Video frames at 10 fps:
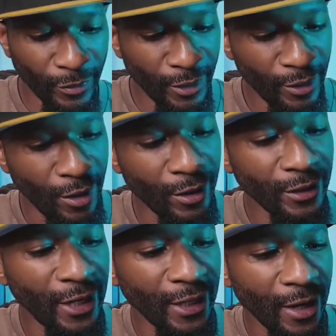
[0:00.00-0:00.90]
Y'all hit
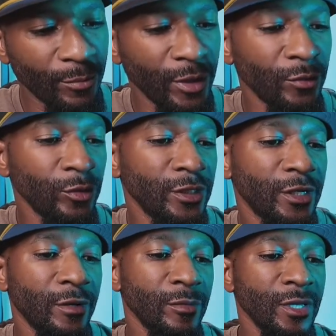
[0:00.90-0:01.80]
that like button when you
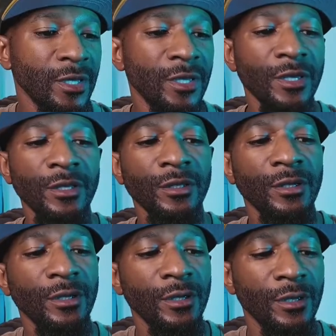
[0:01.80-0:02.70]
come in.
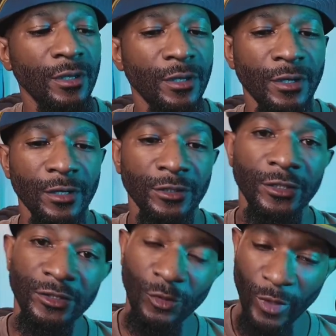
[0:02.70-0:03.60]
Send
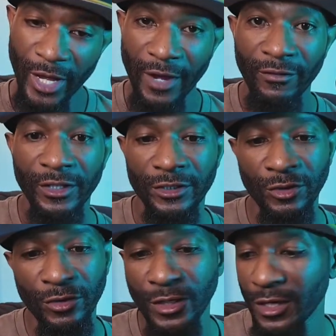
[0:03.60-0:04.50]
us a wave. Let us
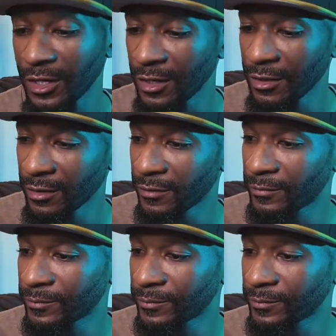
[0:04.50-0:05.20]
know you're here.